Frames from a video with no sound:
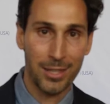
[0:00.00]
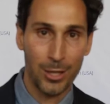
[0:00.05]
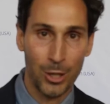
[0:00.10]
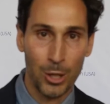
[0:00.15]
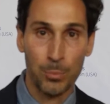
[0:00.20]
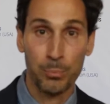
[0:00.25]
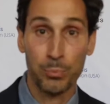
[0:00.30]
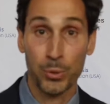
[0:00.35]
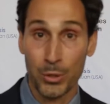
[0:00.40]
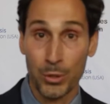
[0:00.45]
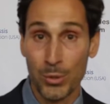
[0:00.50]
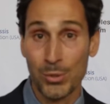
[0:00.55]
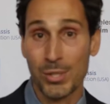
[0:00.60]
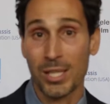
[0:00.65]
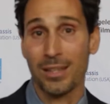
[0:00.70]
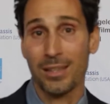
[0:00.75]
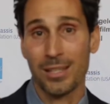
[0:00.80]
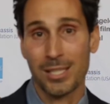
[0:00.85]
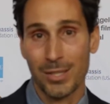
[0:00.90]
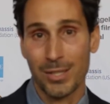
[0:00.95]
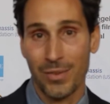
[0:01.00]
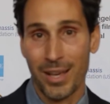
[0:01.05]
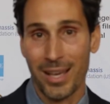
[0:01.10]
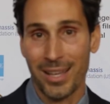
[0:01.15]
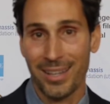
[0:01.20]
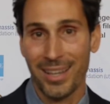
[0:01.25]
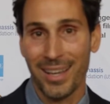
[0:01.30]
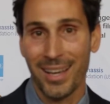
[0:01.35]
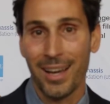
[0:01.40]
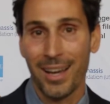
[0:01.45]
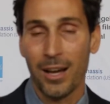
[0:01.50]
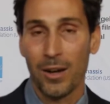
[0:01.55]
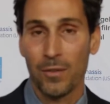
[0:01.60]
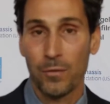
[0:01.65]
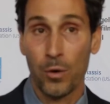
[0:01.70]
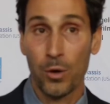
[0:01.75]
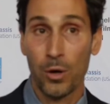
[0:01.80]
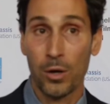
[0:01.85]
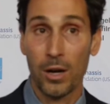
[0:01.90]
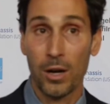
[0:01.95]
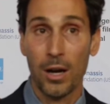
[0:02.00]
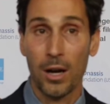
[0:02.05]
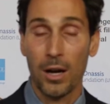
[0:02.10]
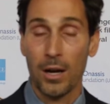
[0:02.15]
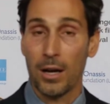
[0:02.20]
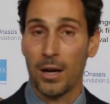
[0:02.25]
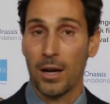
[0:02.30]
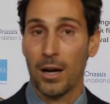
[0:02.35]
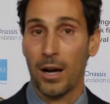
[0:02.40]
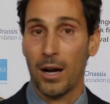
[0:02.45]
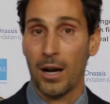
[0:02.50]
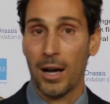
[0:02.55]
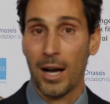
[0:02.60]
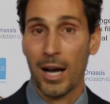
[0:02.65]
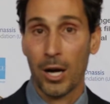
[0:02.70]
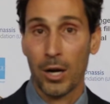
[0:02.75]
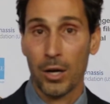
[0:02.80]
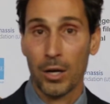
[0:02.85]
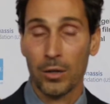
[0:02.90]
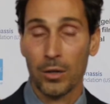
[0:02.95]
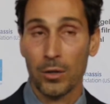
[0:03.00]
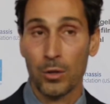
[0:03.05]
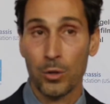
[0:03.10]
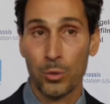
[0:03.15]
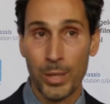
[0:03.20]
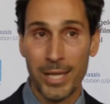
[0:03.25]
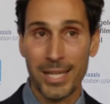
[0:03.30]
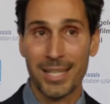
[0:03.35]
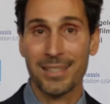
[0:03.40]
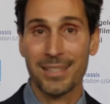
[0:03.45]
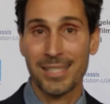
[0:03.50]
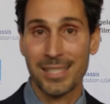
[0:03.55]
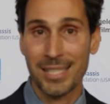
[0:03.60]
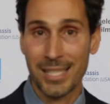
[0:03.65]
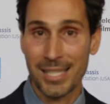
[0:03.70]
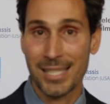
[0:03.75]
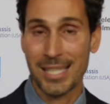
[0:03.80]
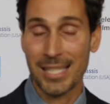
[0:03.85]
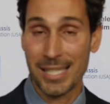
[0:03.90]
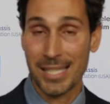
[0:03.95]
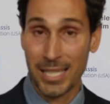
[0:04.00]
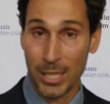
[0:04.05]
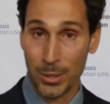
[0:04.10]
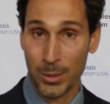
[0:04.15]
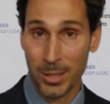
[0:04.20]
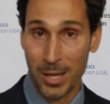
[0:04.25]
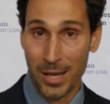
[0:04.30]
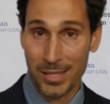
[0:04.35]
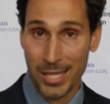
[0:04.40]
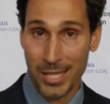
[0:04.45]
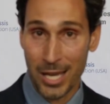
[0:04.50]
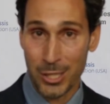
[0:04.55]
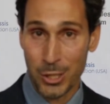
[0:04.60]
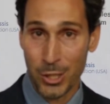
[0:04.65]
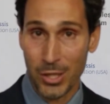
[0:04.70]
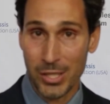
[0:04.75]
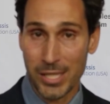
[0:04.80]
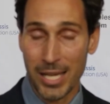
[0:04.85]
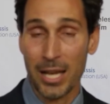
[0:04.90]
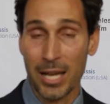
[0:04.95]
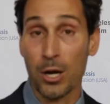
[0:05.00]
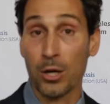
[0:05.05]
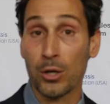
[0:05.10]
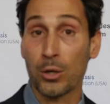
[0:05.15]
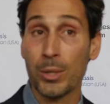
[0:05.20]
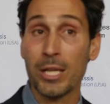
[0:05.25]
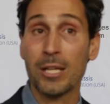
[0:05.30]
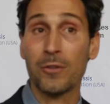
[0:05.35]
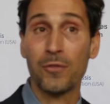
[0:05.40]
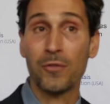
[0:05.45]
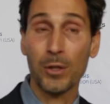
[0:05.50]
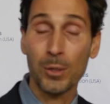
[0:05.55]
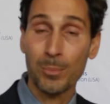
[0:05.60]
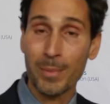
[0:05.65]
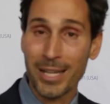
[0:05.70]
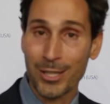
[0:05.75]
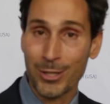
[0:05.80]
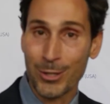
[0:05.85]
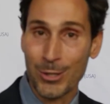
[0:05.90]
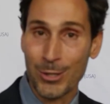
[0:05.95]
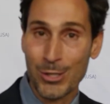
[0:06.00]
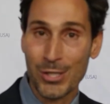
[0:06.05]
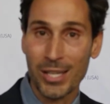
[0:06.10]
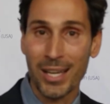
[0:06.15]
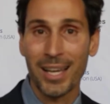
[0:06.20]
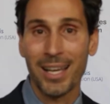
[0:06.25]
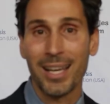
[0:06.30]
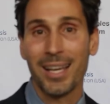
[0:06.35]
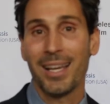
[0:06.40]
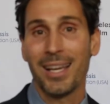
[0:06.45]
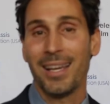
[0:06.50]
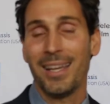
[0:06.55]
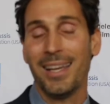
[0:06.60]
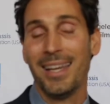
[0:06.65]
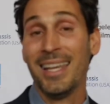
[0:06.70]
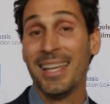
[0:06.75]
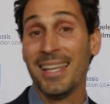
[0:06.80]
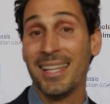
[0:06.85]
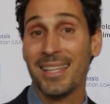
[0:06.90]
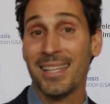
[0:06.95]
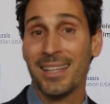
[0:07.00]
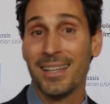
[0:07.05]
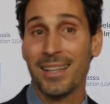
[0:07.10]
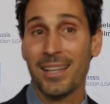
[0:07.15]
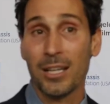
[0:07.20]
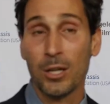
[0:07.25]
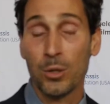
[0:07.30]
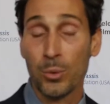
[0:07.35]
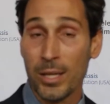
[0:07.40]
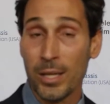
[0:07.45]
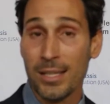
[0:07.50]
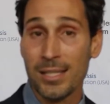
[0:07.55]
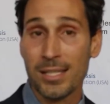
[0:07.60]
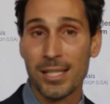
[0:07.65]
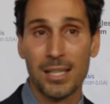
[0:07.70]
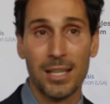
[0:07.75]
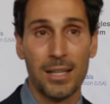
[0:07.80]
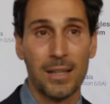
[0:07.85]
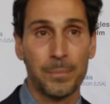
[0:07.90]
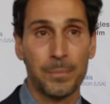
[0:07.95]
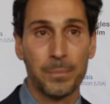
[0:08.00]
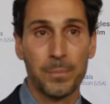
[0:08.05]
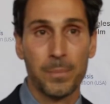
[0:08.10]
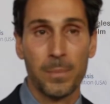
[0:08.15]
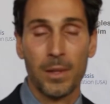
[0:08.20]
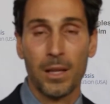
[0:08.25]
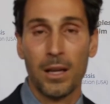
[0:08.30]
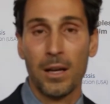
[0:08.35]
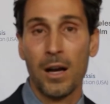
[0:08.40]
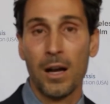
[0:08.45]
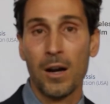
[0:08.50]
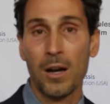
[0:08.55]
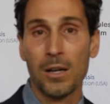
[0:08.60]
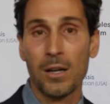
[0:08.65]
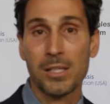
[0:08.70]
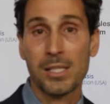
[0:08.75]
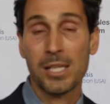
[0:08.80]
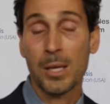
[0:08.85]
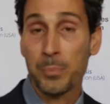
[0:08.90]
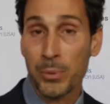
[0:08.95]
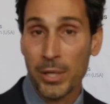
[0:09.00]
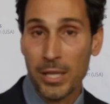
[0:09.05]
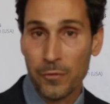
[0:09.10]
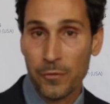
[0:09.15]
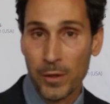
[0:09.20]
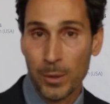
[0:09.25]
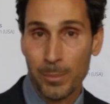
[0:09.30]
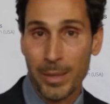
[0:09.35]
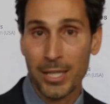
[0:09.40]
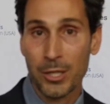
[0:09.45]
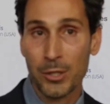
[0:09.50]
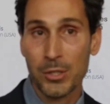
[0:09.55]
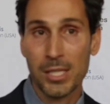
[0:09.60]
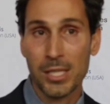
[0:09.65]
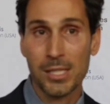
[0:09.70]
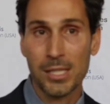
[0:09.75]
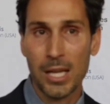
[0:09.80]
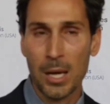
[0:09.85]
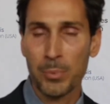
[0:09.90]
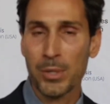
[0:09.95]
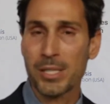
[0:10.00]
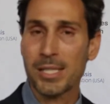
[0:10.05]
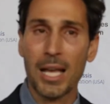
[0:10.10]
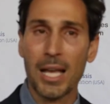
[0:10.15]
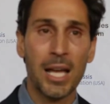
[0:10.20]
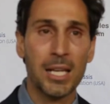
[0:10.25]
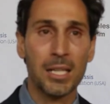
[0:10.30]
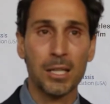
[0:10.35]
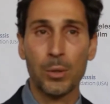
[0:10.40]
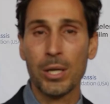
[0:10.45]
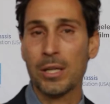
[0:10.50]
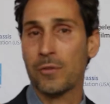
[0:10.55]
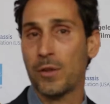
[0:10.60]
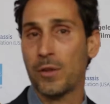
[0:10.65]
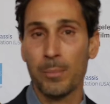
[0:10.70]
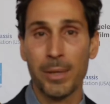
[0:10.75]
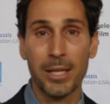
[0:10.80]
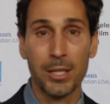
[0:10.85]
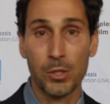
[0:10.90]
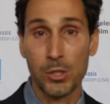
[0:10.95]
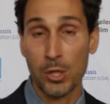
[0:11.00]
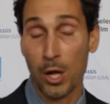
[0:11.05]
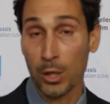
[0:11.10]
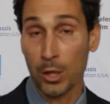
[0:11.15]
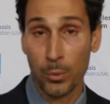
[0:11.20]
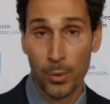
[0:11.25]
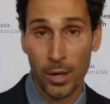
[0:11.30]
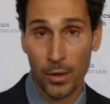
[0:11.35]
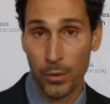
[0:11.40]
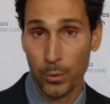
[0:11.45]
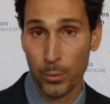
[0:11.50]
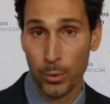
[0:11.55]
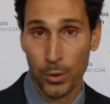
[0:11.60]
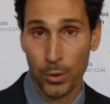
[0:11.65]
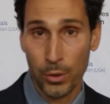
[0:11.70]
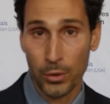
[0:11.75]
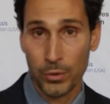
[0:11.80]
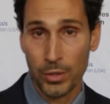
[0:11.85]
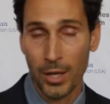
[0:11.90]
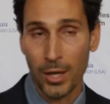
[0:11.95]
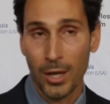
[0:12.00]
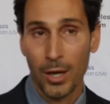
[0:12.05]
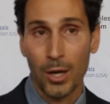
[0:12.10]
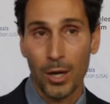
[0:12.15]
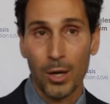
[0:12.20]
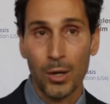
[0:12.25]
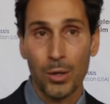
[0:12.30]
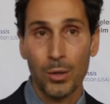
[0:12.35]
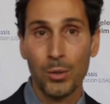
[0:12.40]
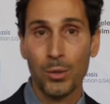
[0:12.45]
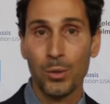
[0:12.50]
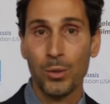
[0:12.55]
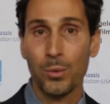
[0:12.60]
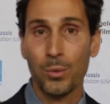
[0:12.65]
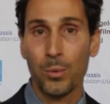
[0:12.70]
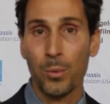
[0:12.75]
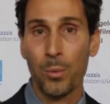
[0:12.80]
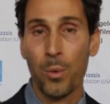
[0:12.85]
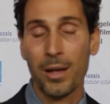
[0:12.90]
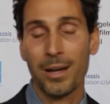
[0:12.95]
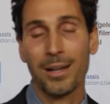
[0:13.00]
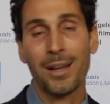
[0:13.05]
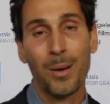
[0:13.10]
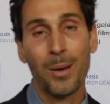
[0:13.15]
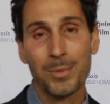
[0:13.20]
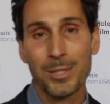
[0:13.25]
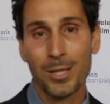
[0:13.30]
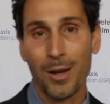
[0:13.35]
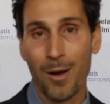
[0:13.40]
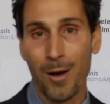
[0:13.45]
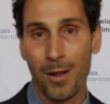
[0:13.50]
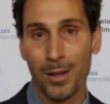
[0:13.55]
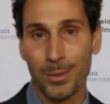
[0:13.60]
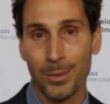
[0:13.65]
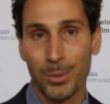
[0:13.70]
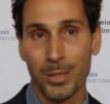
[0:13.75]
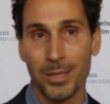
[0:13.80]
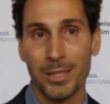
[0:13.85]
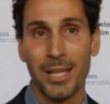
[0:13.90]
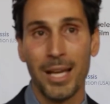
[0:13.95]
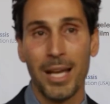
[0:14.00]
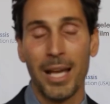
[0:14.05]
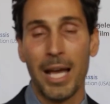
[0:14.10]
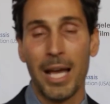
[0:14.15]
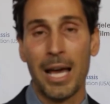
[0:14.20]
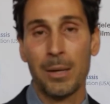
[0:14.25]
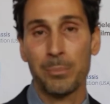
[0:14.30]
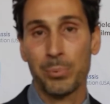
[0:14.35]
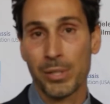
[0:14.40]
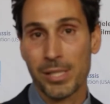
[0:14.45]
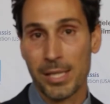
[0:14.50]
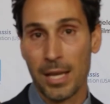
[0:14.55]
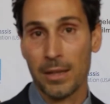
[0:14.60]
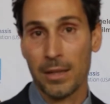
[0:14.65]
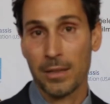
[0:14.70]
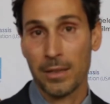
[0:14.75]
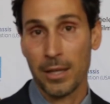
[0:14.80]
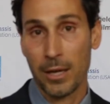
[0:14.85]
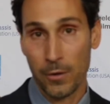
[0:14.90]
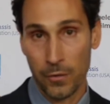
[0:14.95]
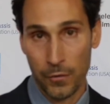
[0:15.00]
year producing this event for our Greek citizens here in Los Angeles and our Greek filmmakers in Greece, our Cypriot filmmakers in Cyprus, and Greek filmmakers all around the world who want to come to Hollywood and present their